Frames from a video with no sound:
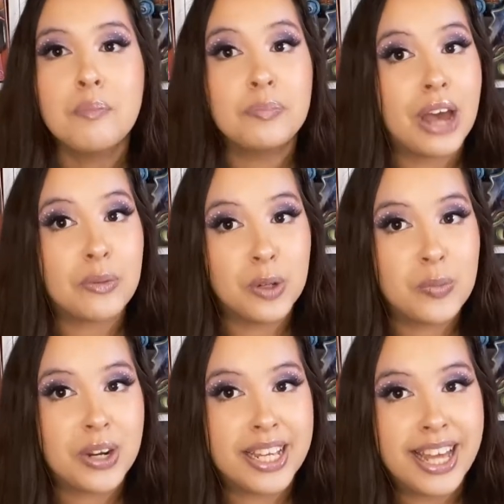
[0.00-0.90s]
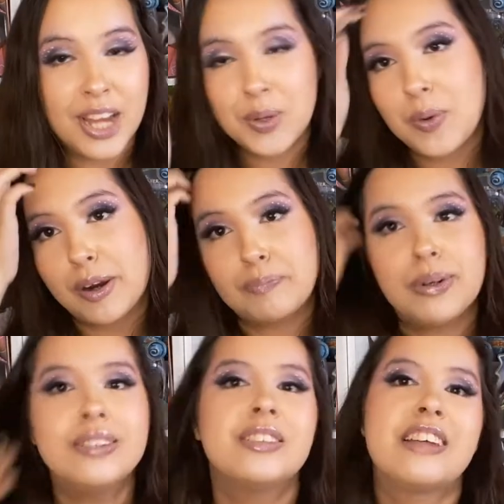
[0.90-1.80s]
But I really wanted Cat Noir
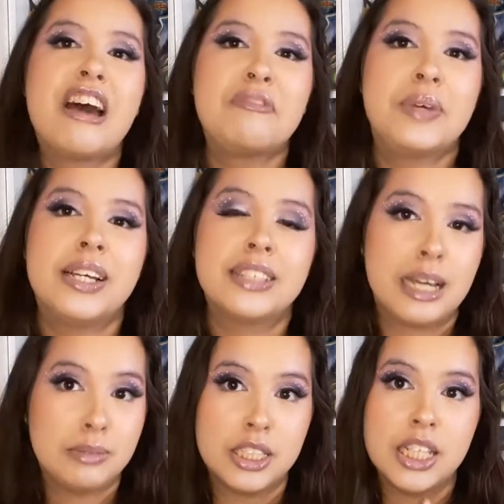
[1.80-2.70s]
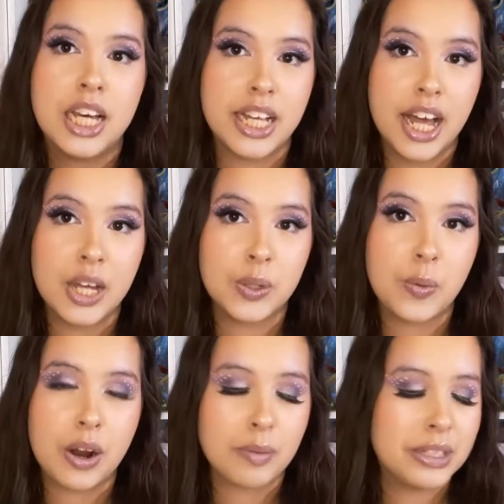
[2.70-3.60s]
bow staff, because I'm just a Cat
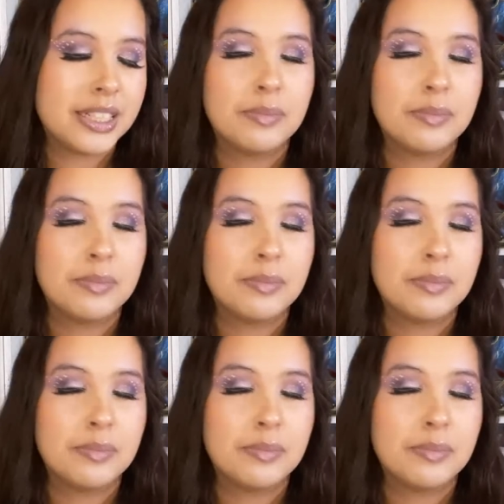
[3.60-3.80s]
Noir,